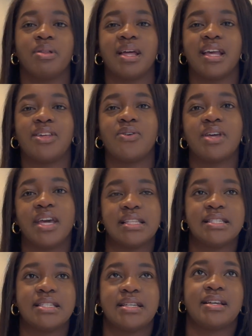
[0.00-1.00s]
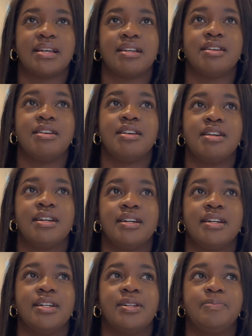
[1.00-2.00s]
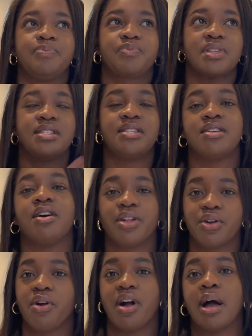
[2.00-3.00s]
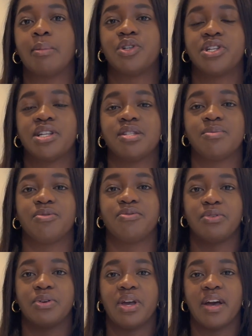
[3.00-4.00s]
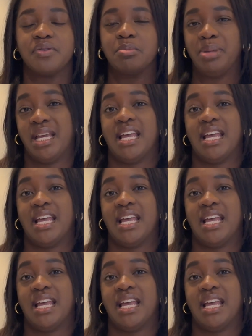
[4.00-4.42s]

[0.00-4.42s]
Like you get to see all your options before you have to pick